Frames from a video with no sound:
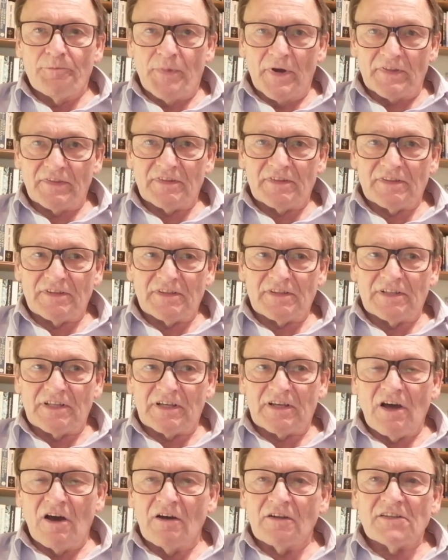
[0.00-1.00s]
But the
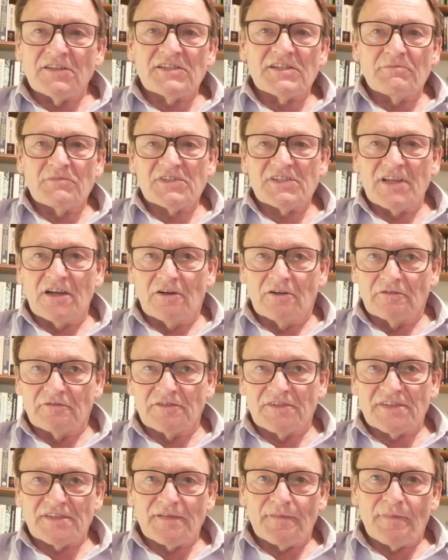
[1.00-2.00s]
gardens
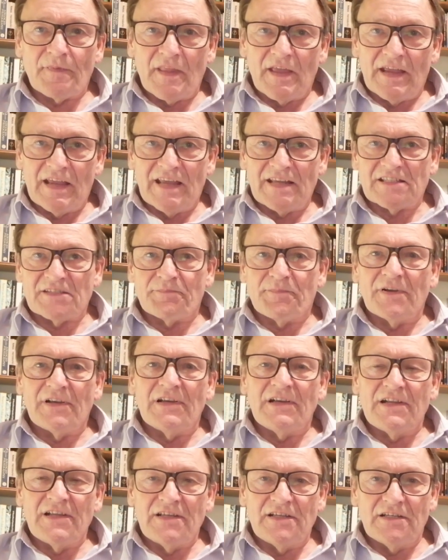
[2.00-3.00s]
themselves, it's
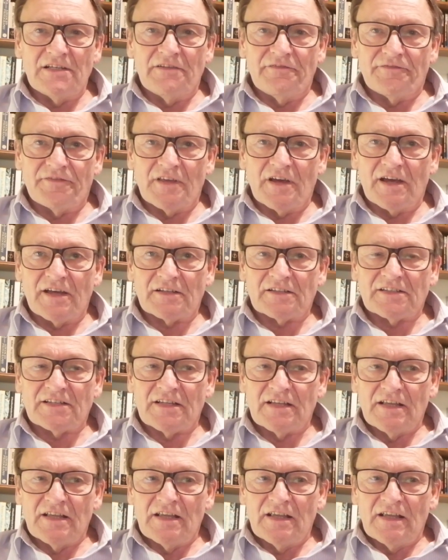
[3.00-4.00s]
believed that
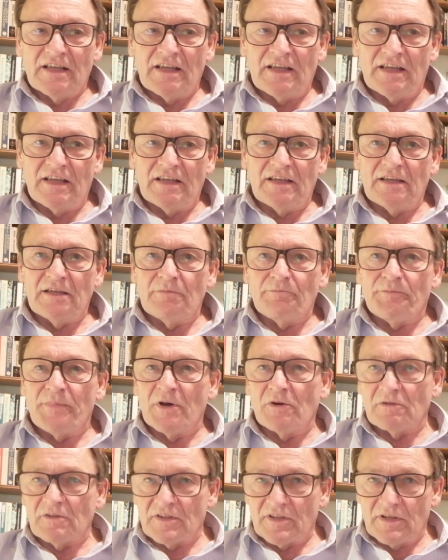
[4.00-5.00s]
he
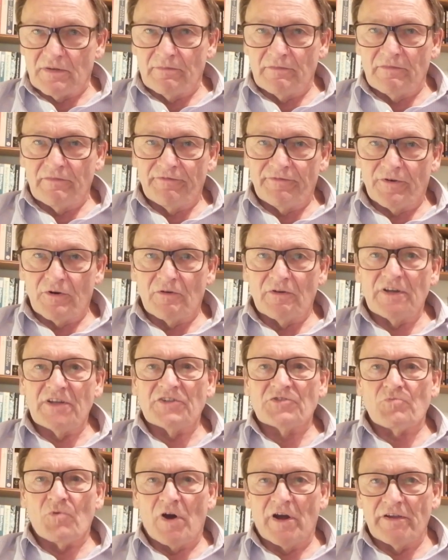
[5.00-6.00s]
built them for
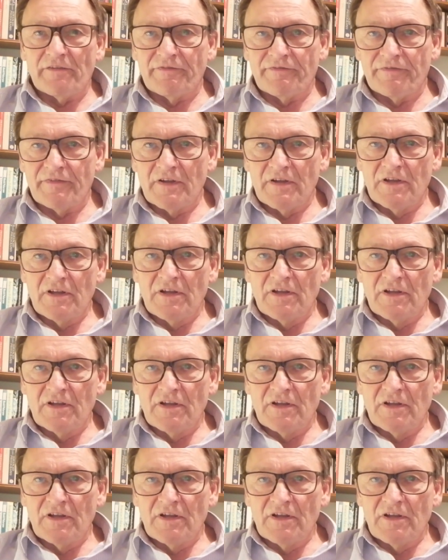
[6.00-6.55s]
his wife.